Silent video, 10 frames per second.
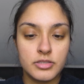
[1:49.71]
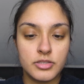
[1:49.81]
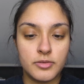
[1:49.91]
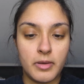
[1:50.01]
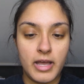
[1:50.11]

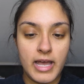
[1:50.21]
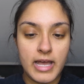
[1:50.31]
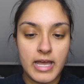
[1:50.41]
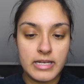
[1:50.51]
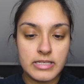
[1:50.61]
to my
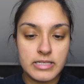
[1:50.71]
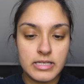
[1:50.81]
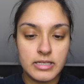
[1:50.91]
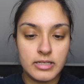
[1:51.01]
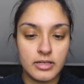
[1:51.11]
hand
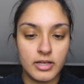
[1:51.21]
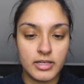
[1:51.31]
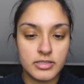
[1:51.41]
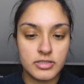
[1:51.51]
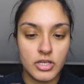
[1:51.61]

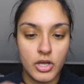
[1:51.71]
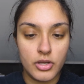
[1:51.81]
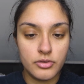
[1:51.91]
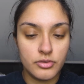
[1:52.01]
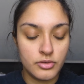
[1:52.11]
like so,